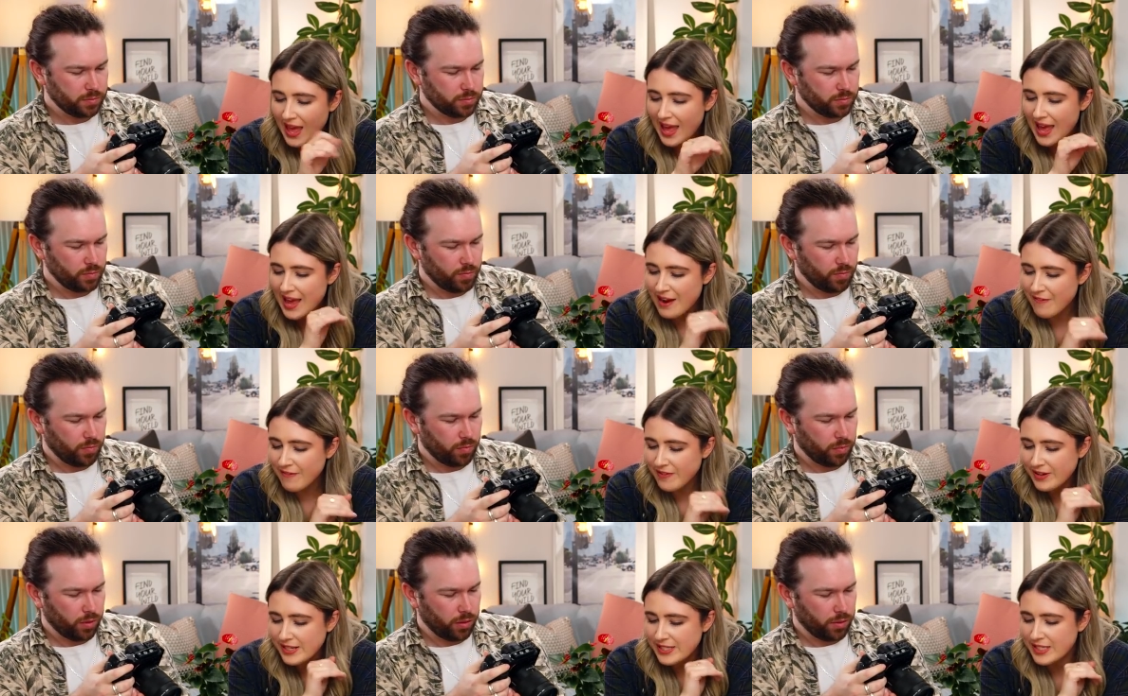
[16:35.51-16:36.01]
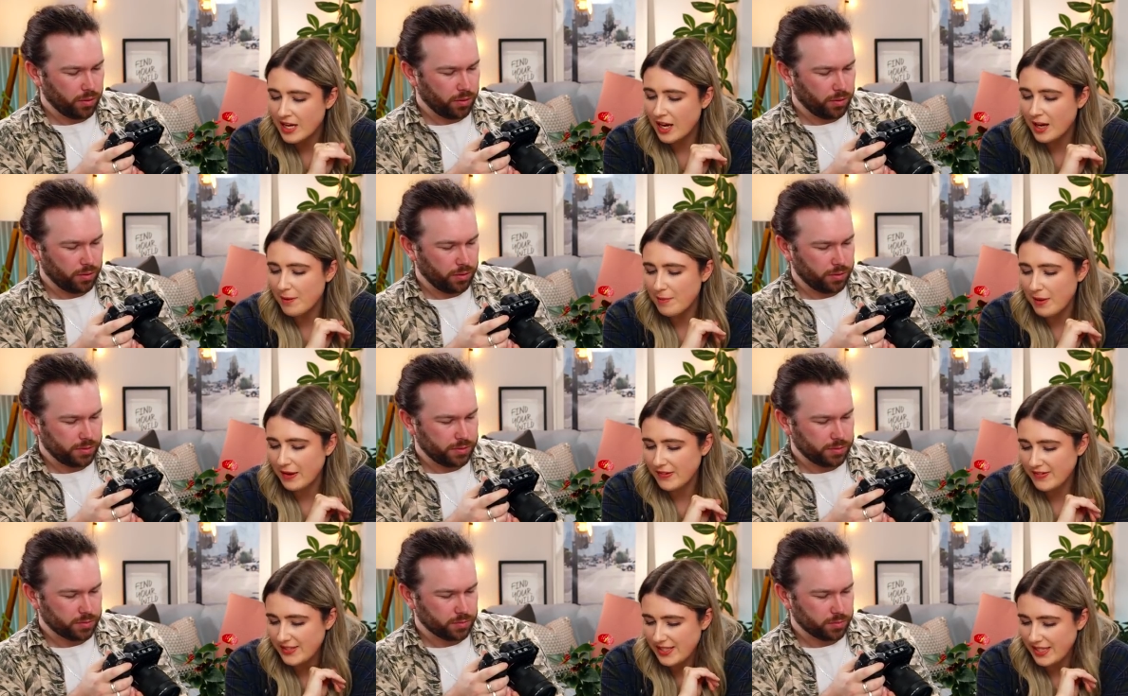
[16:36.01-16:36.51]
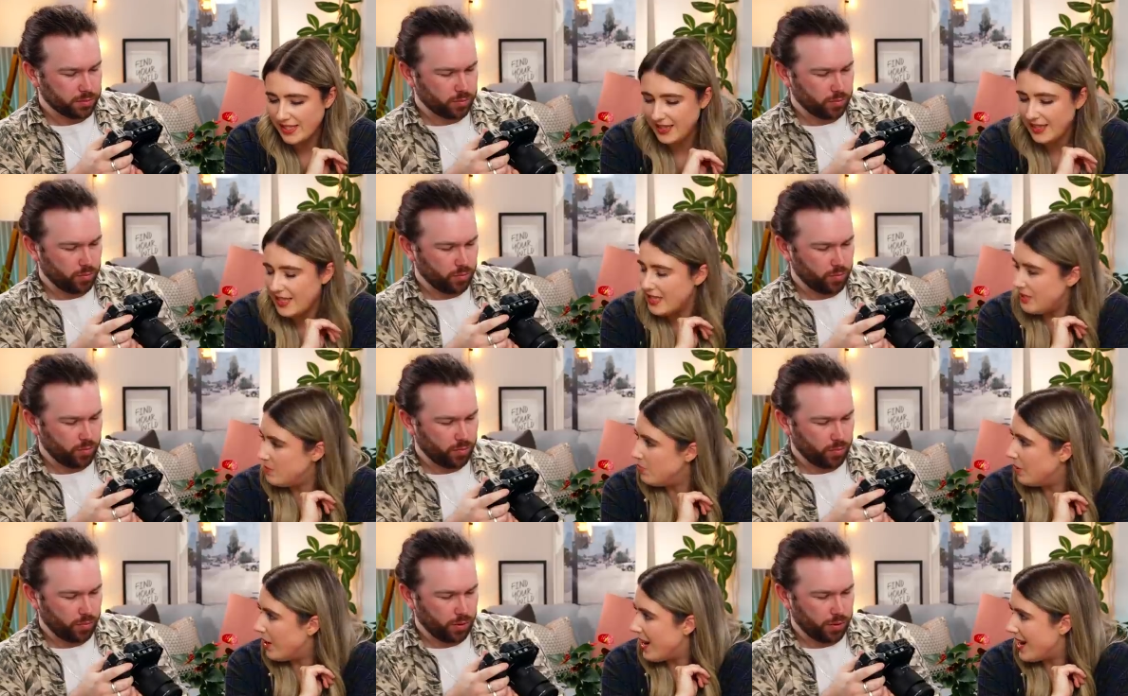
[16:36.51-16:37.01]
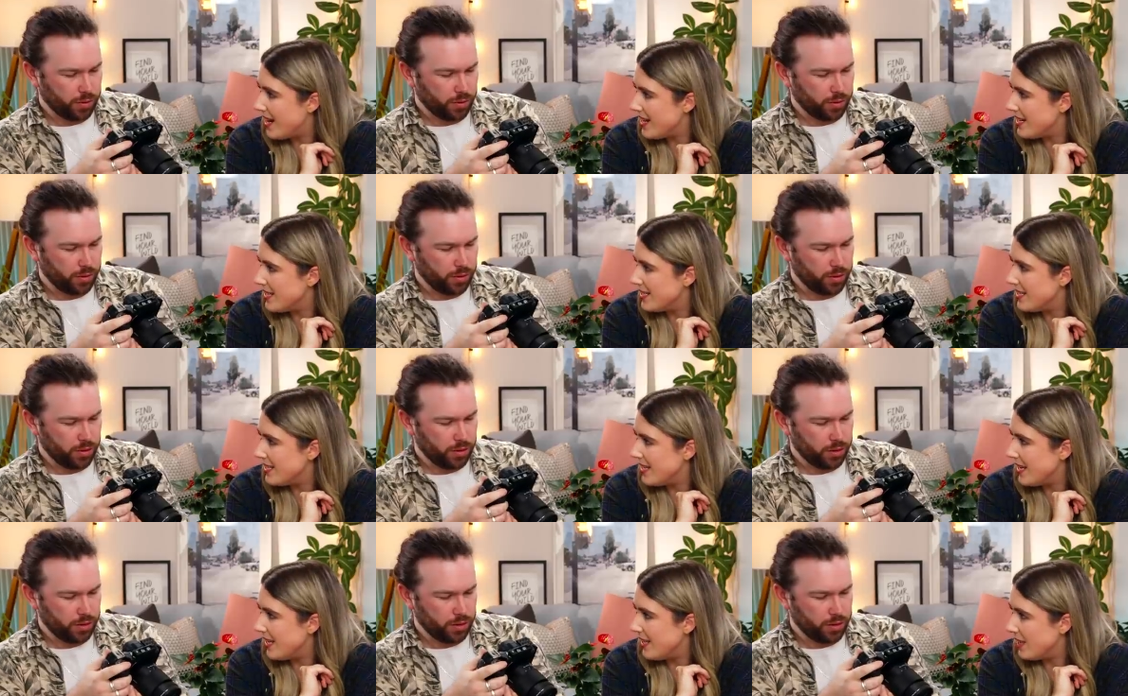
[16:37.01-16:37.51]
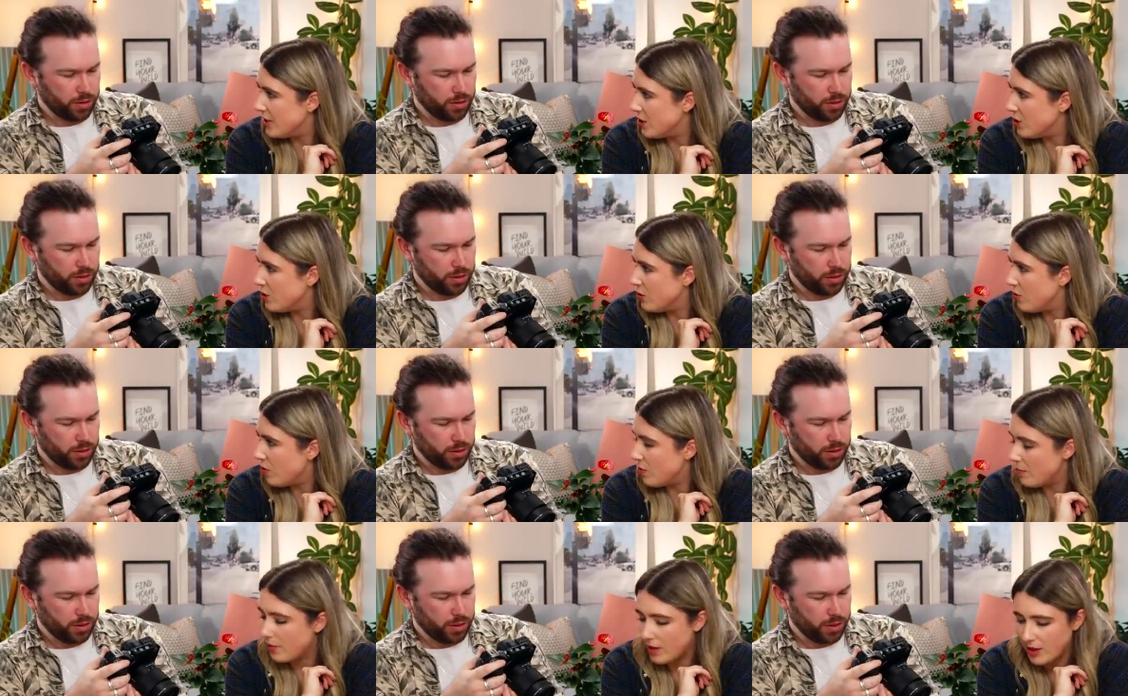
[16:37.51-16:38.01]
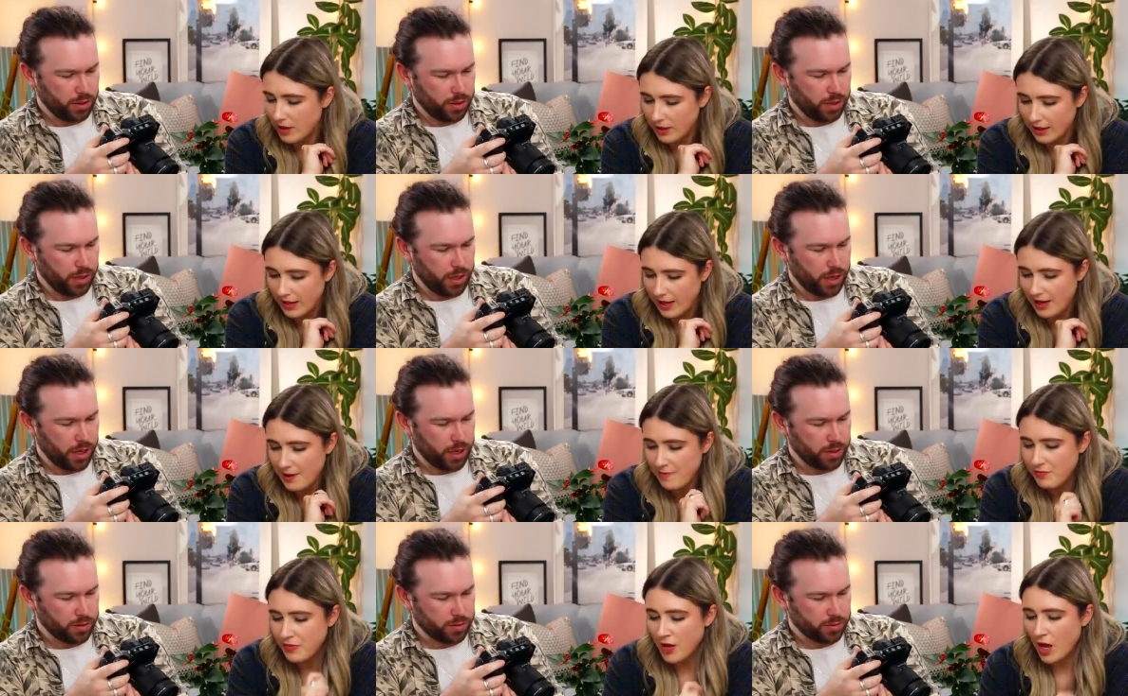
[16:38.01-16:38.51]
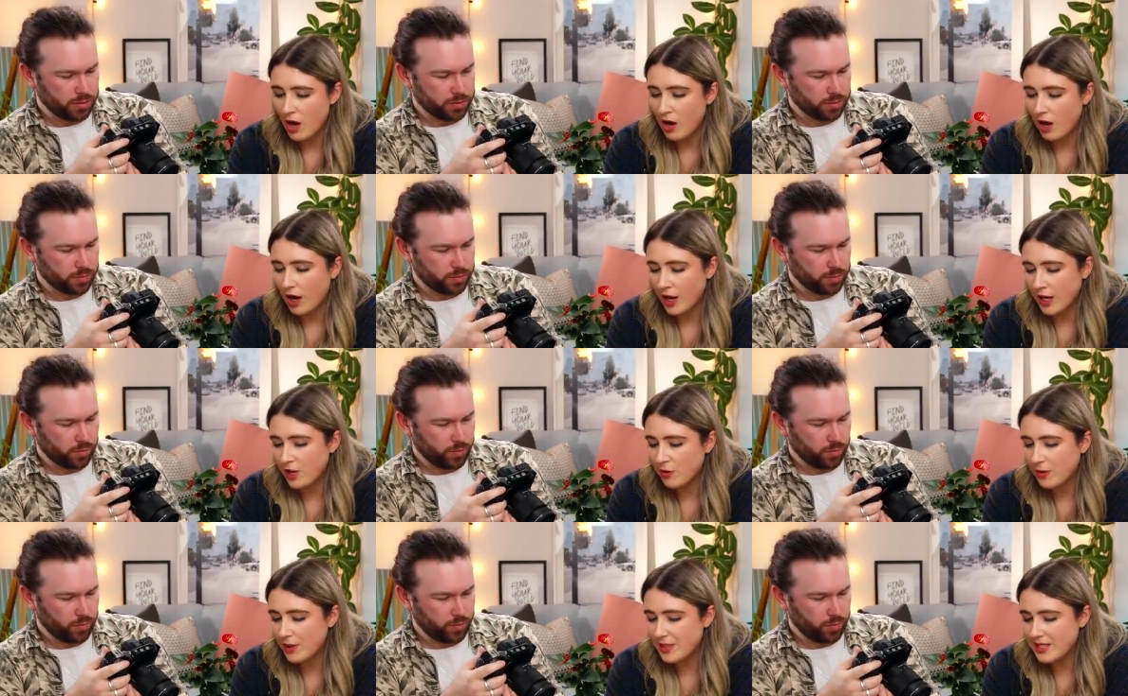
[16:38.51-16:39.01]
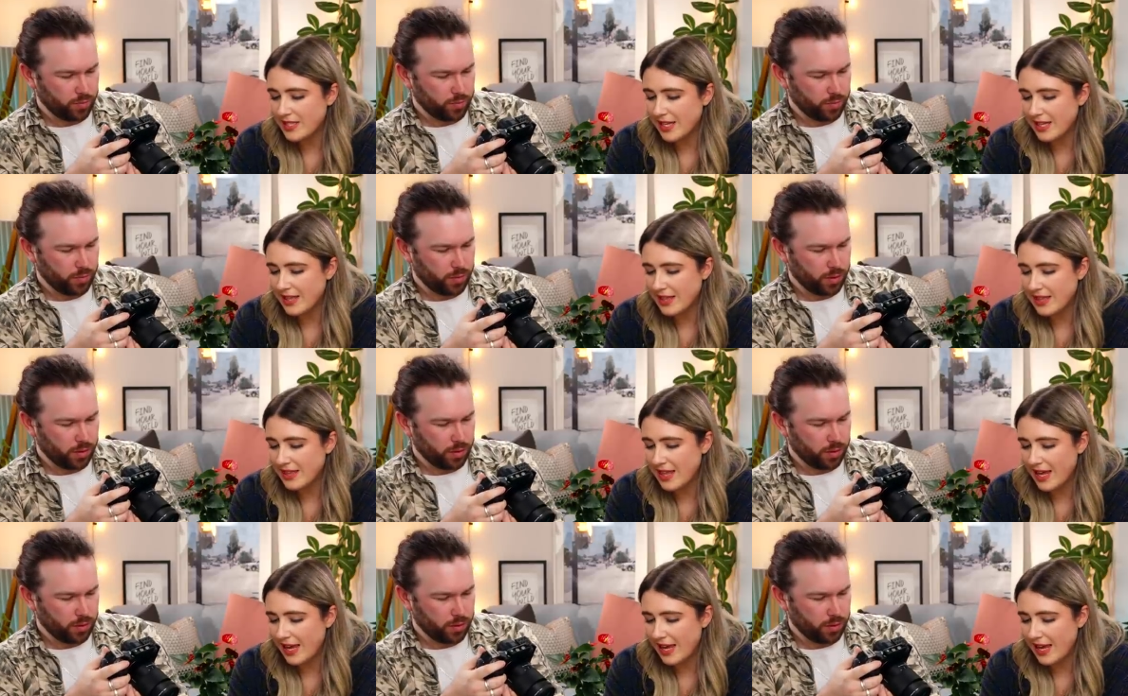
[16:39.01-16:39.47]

Speaker 1: Every time I've seen this brand in the supermarket, yeah. I always think